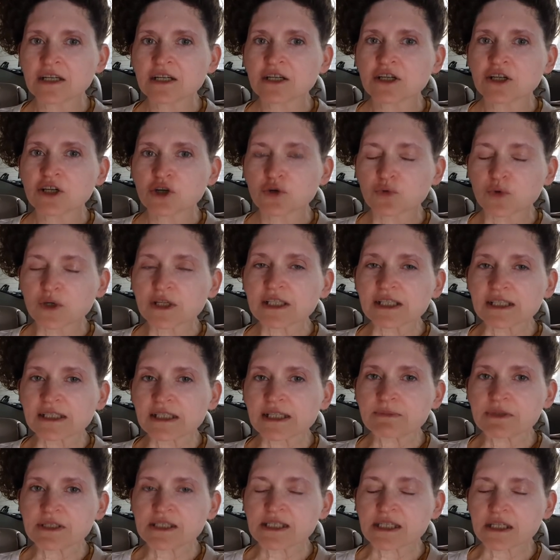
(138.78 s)
really
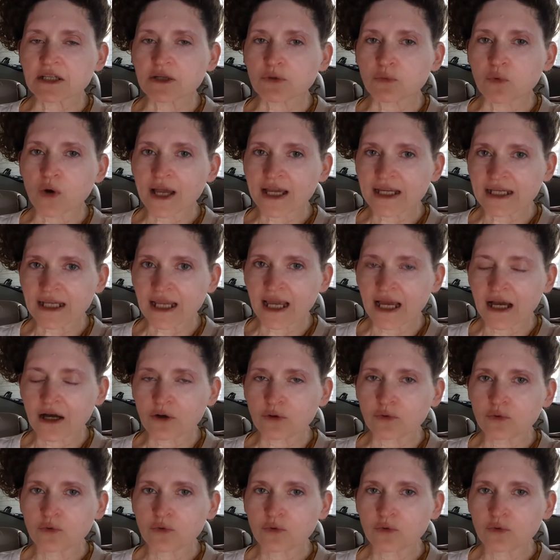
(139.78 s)
limited. And right now,